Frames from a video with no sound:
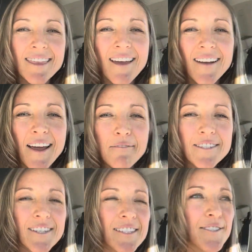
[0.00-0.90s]
thought I
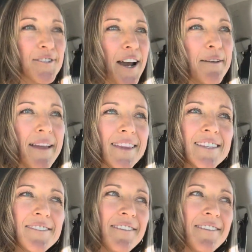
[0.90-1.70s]
would just try to make this